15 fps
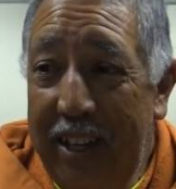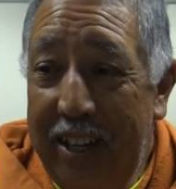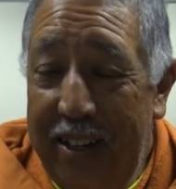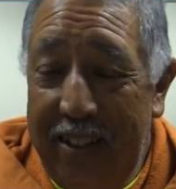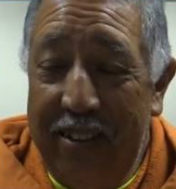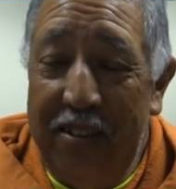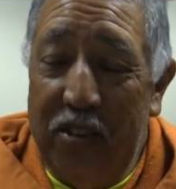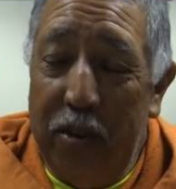
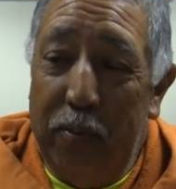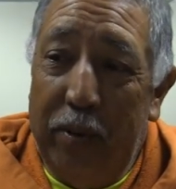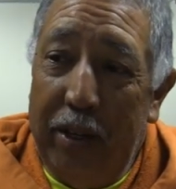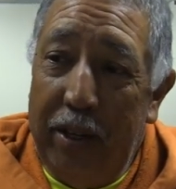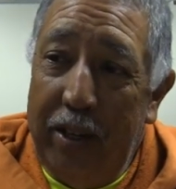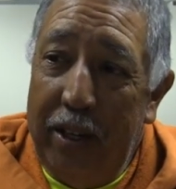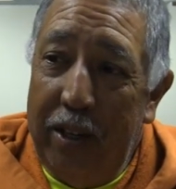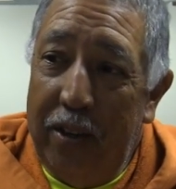at
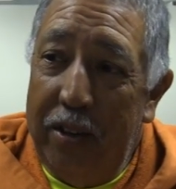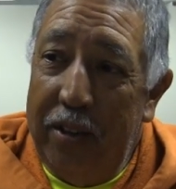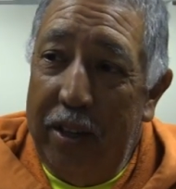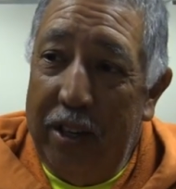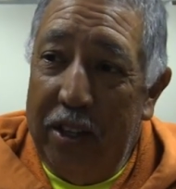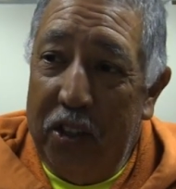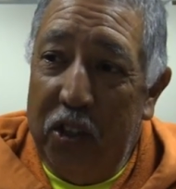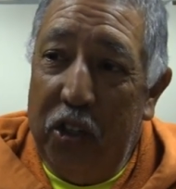something here in the
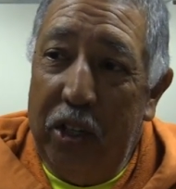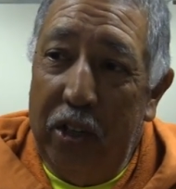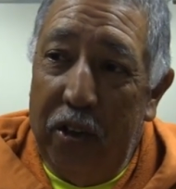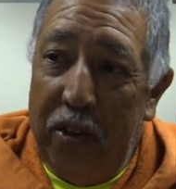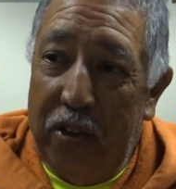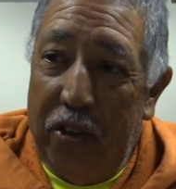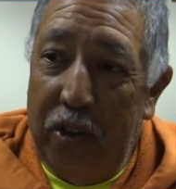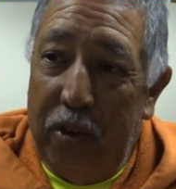next
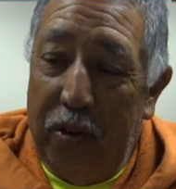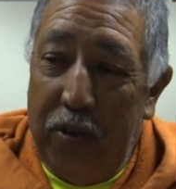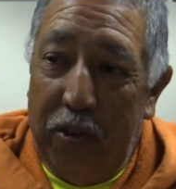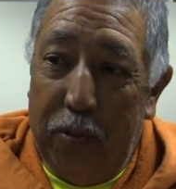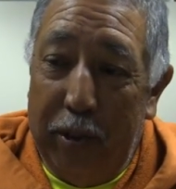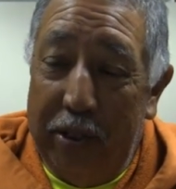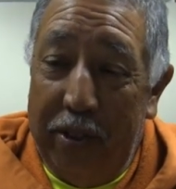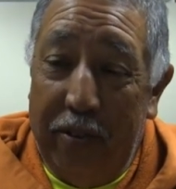year or two,
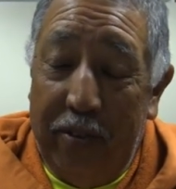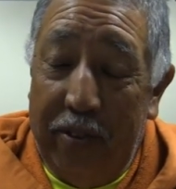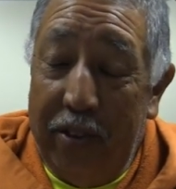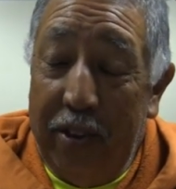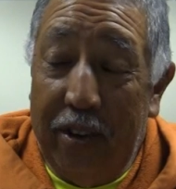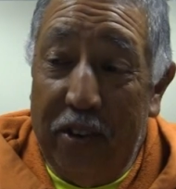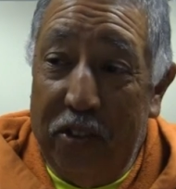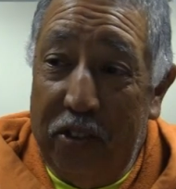especially when
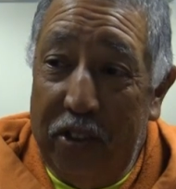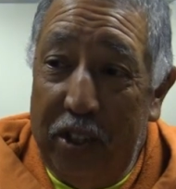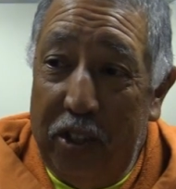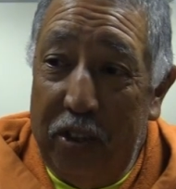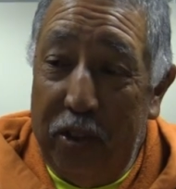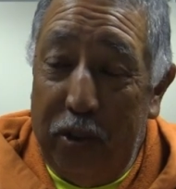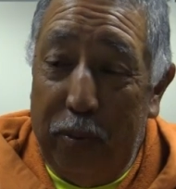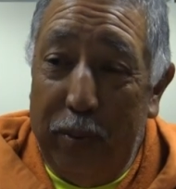they're all
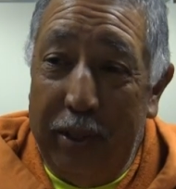seniors.